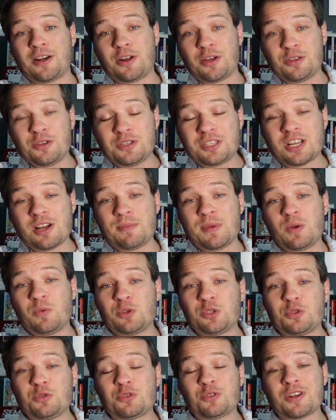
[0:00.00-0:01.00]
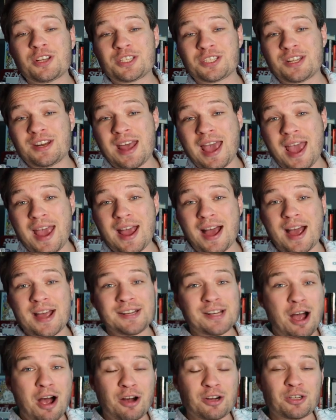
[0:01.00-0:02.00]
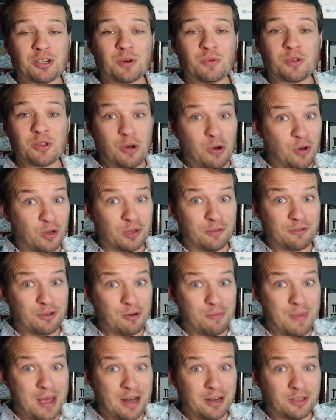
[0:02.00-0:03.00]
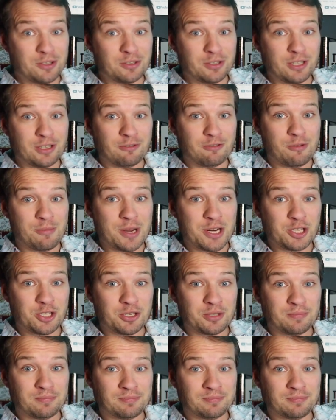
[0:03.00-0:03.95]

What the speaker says: don't know, you tell me, would you trust an AI doctor with all of your medical information?